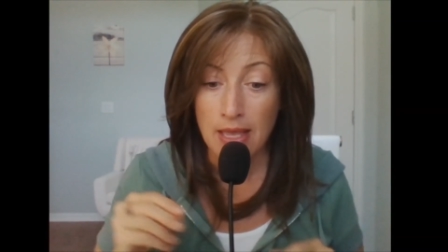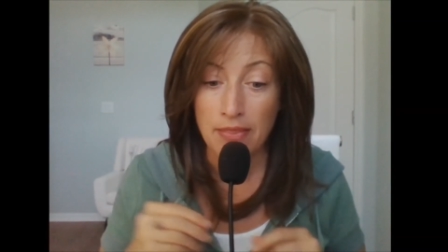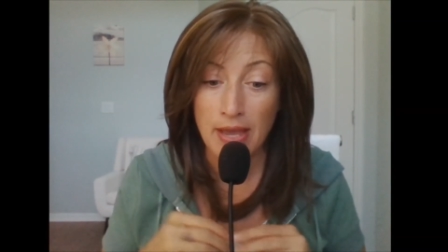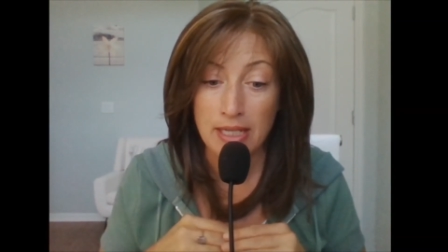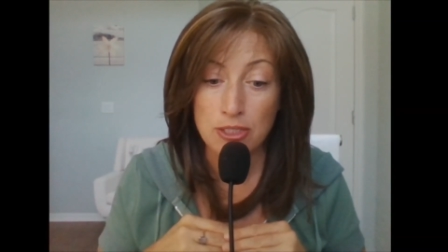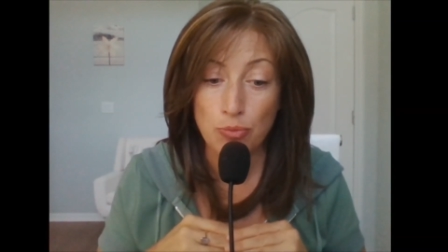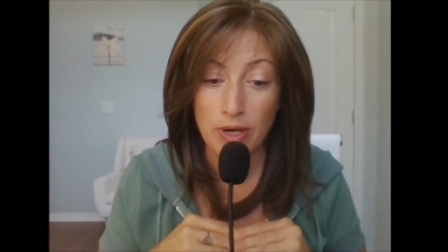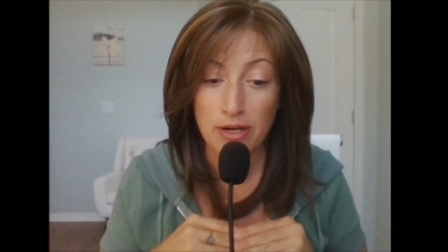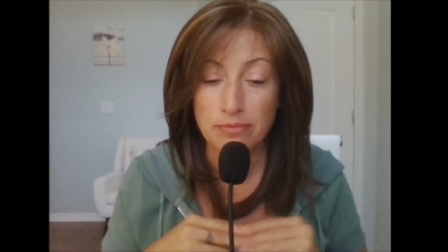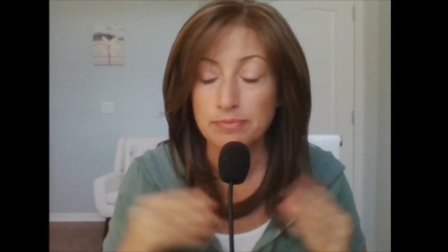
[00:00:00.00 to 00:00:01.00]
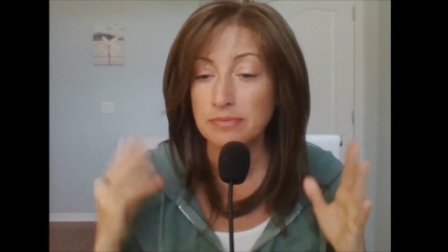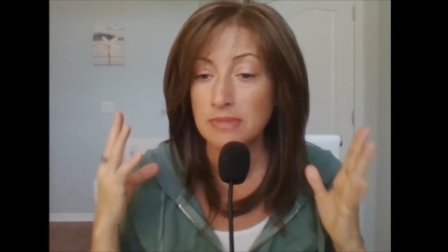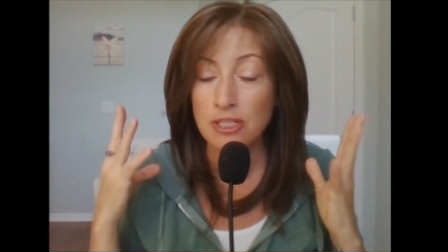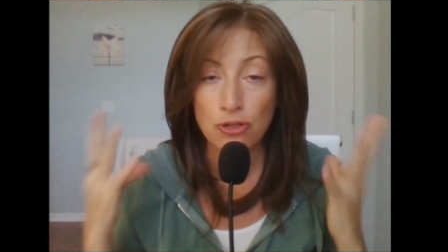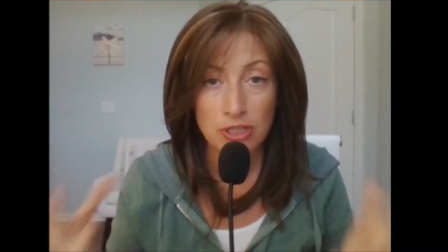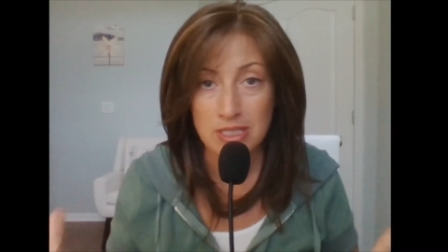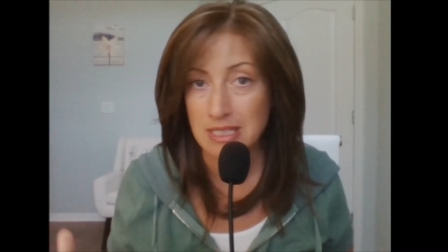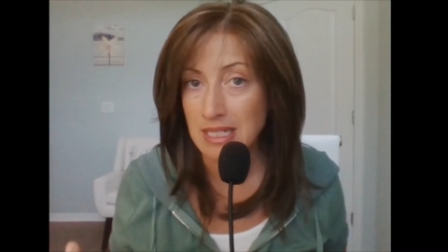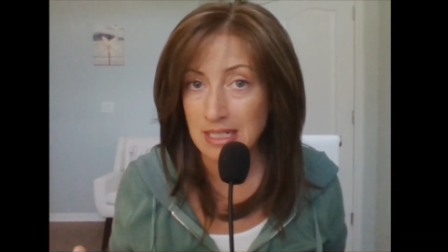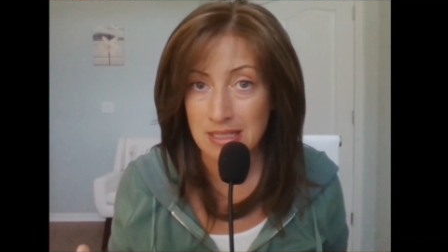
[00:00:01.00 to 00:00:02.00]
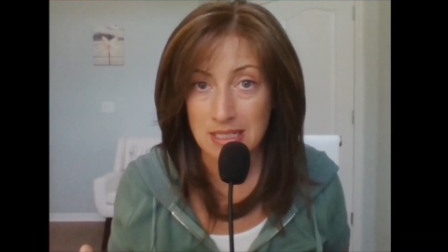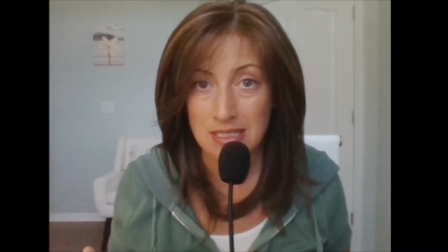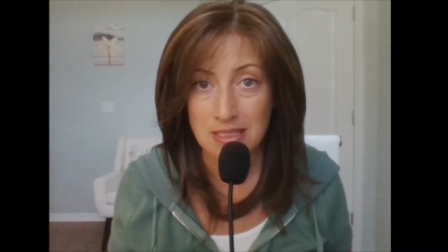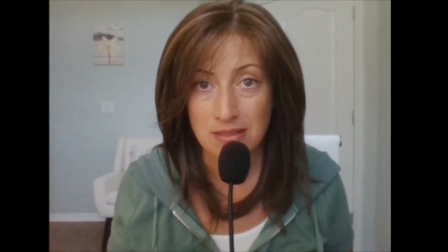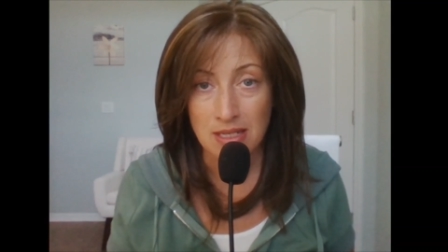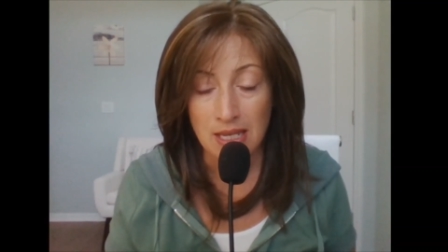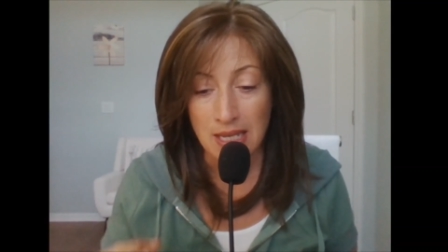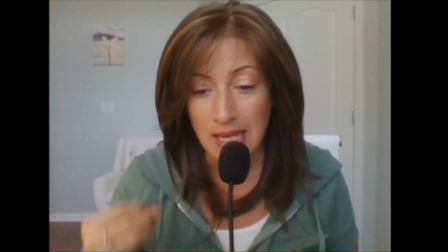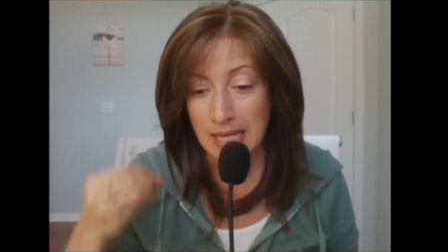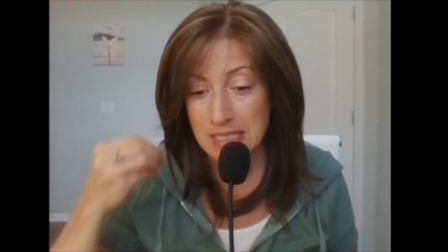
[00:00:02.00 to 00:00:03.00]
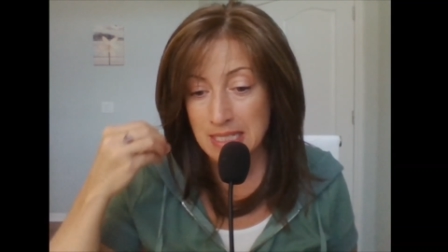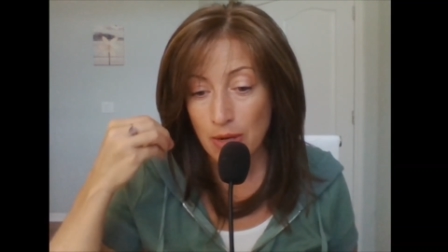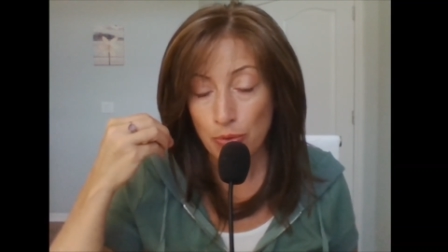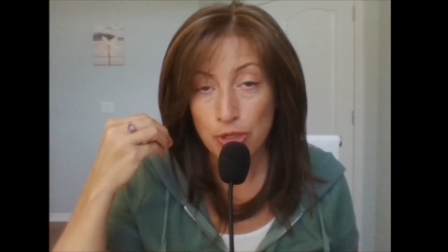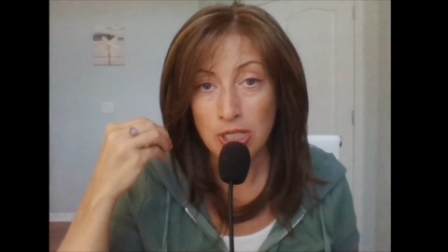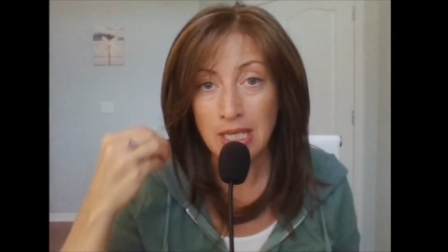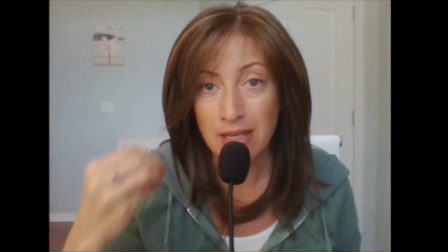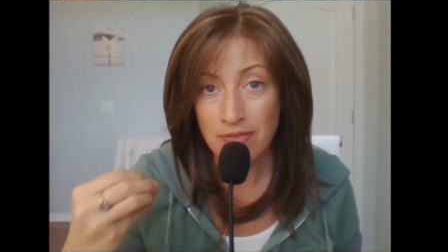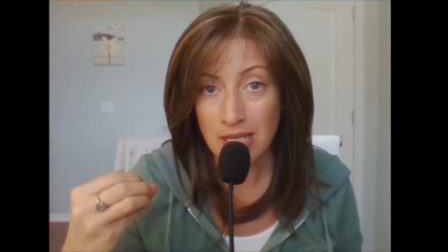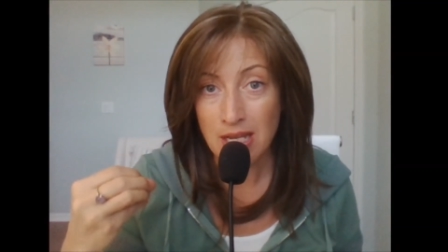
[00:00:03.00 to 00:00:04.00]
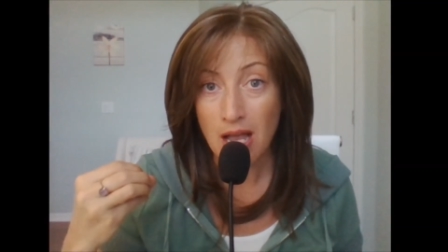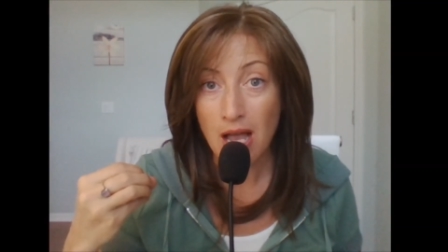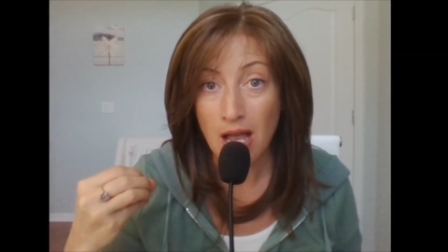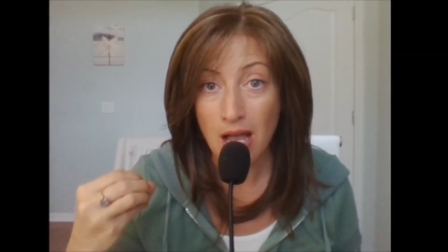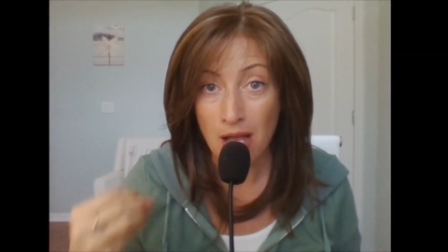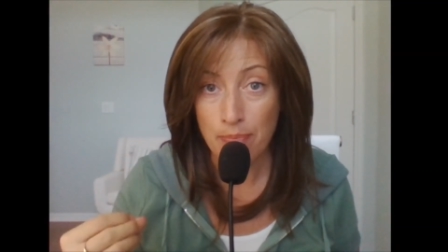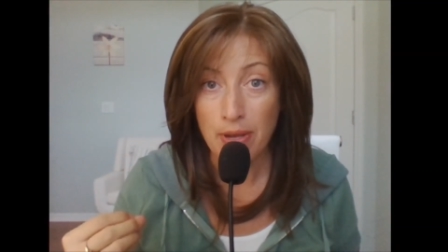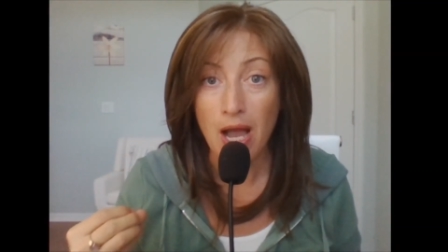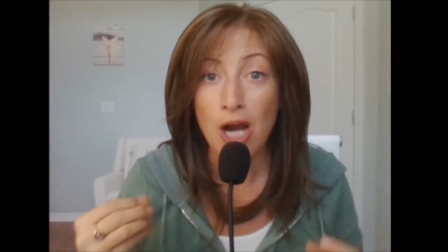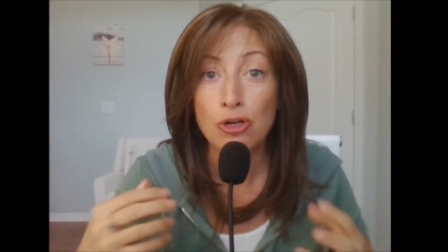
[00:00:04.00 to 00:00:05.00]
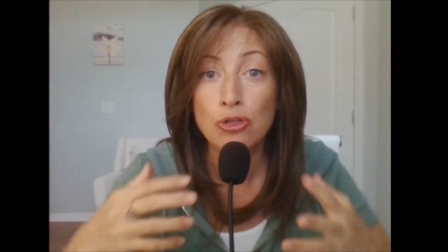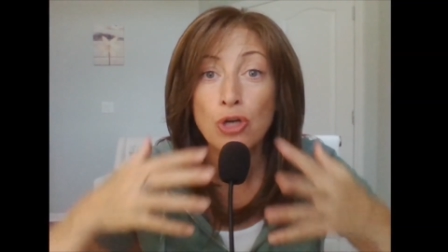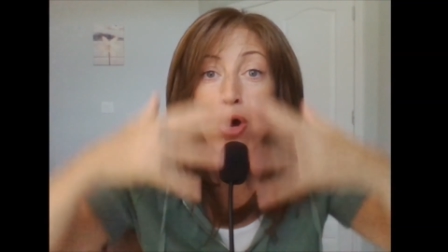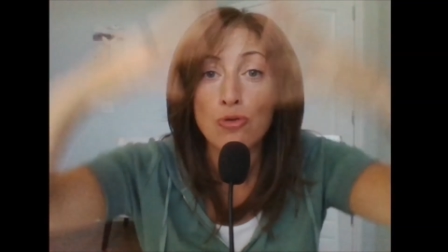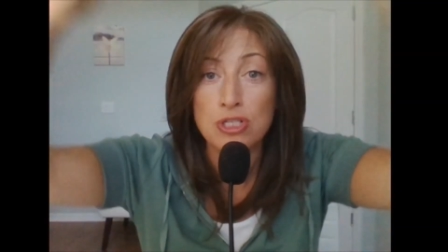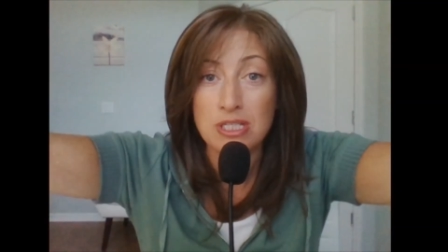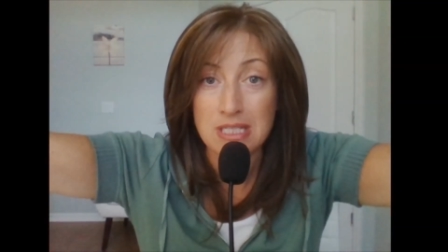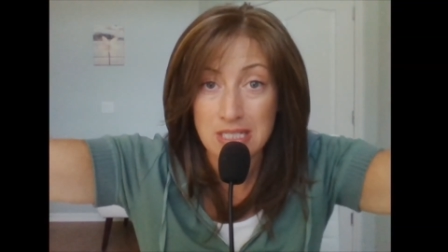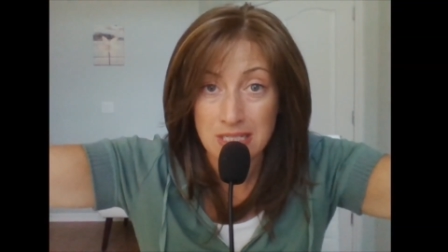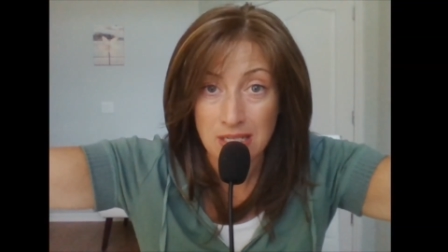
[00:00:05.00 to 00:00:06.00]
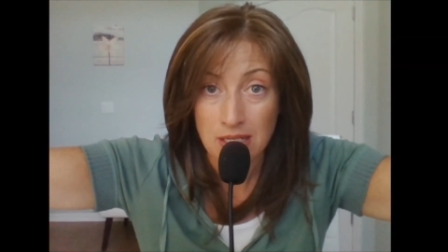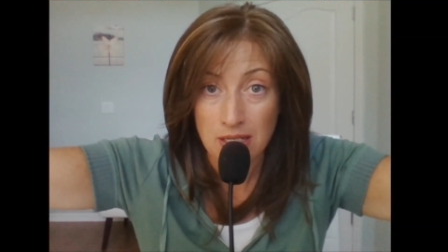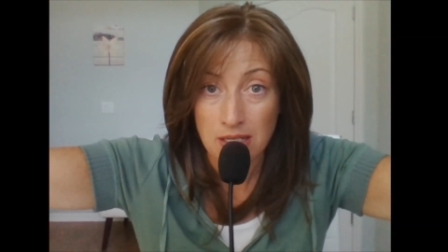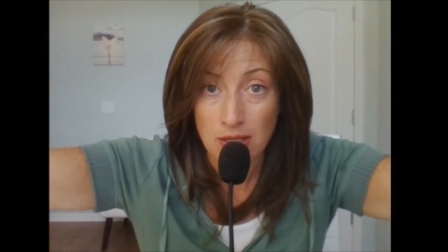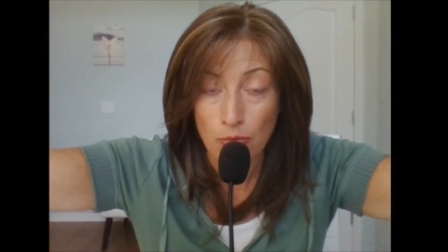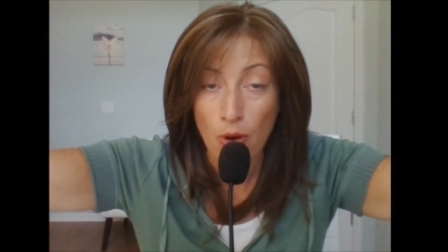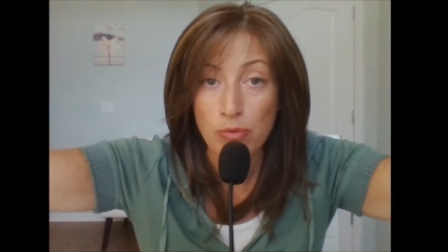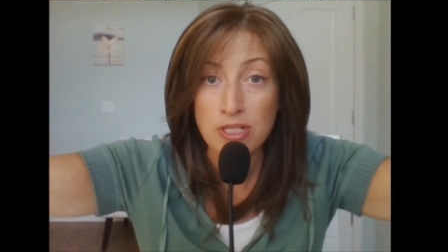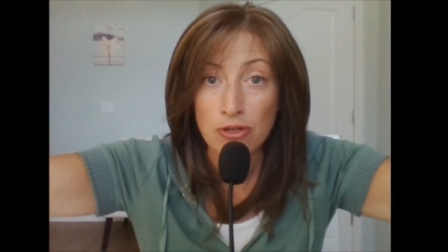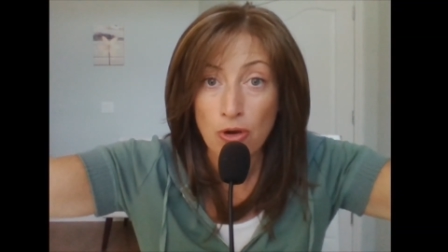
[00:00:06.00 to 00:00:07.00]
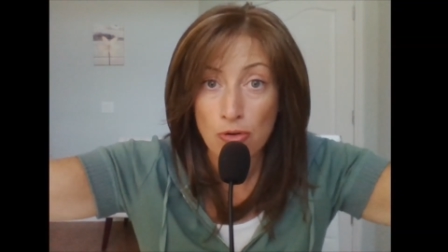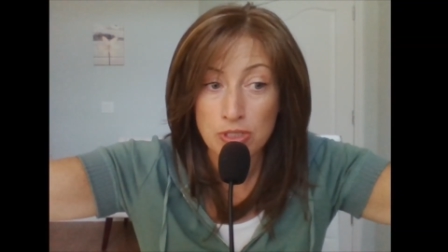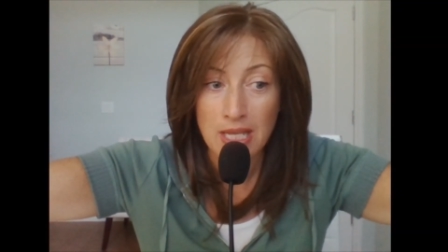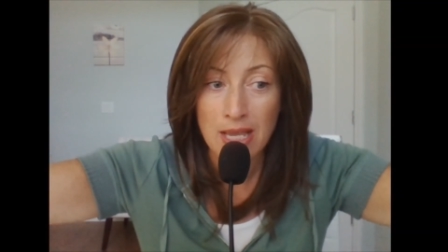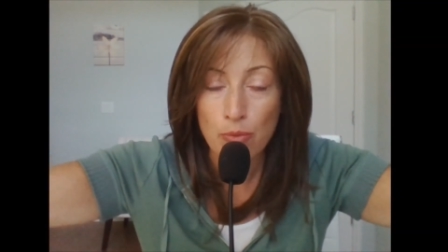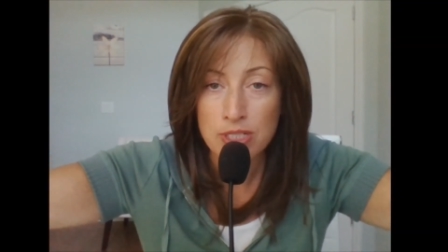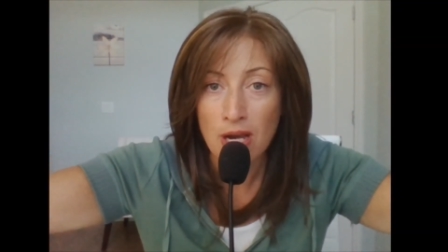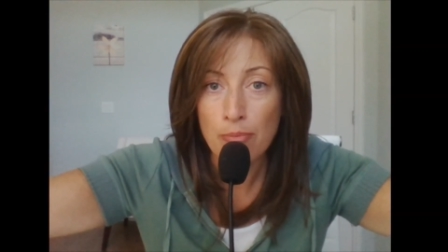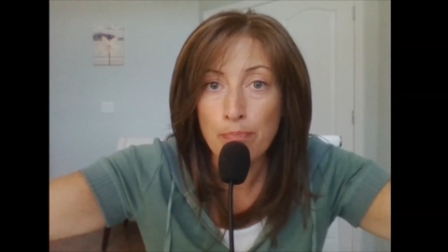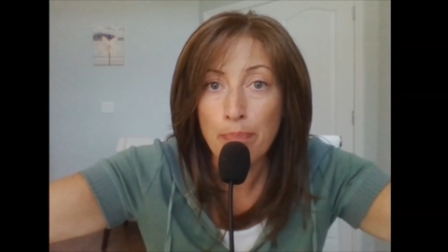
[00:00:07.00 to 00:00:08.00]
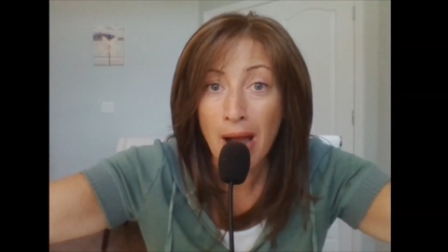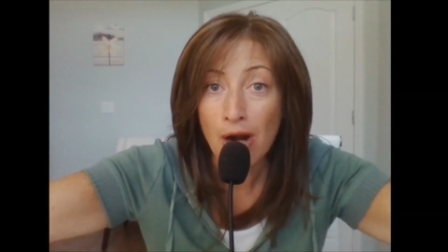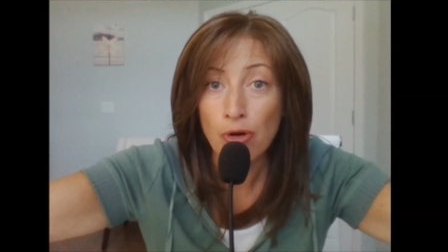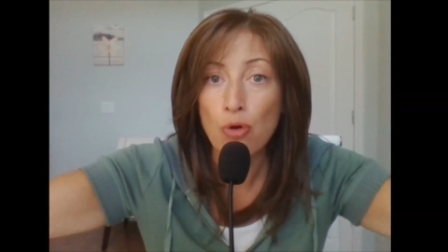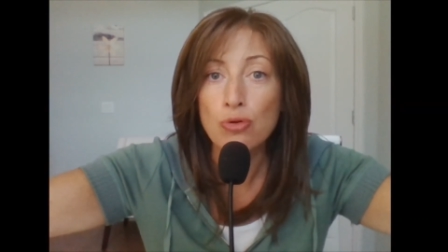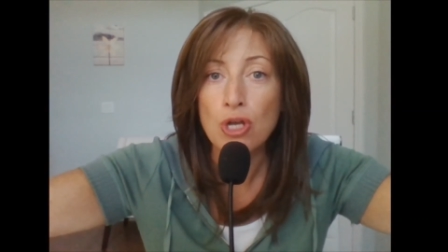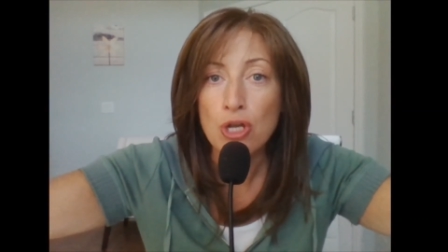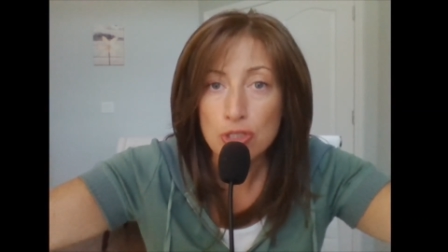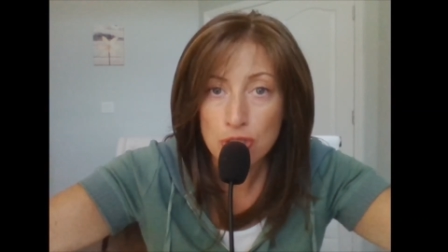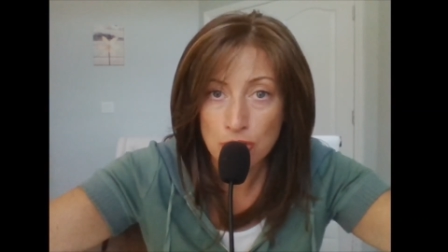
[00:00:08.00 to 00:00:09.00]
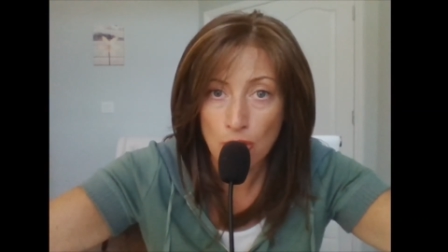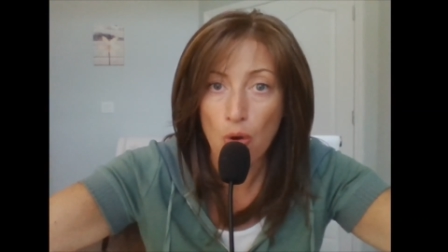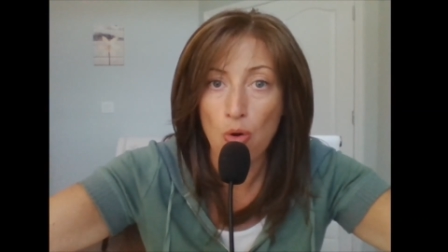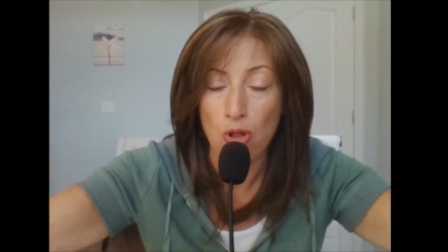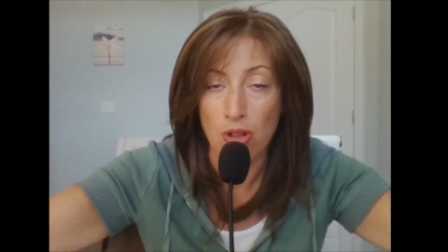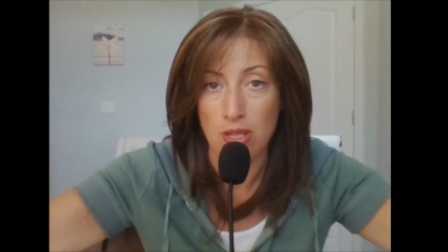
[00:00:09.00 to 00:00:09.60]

That's where you're going to see it in this. It's that we're giving up our ghosts. What was our ghost? It was our borrowed soul.